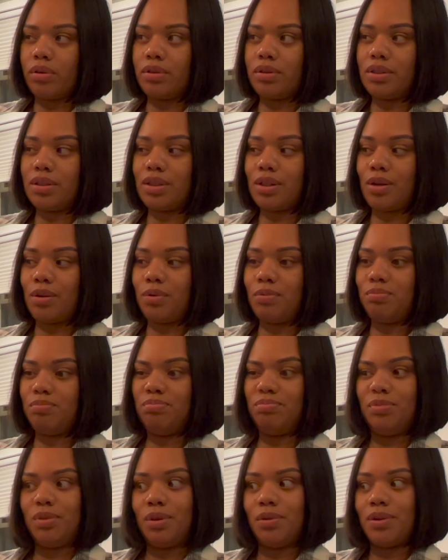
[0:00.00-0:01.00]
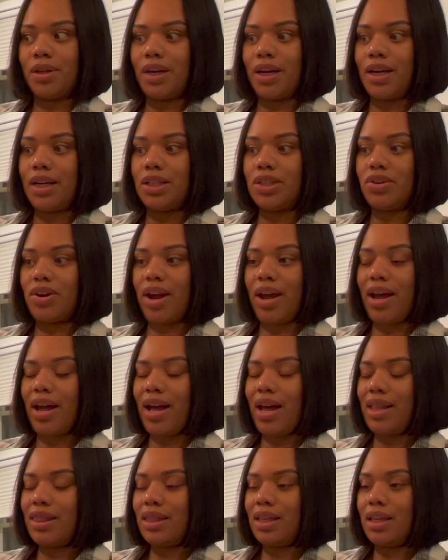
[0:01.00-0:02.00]
So we're gonna that a try.
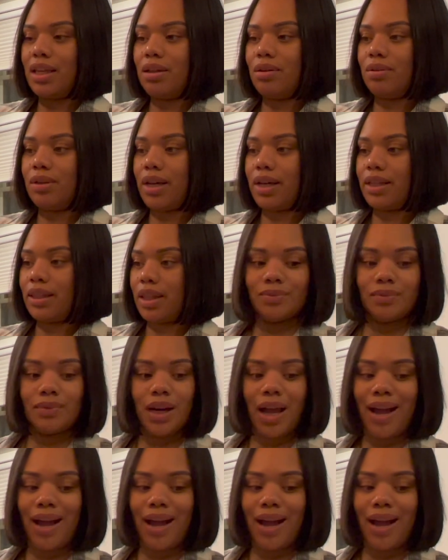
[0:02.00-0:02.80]
I think he'll like that.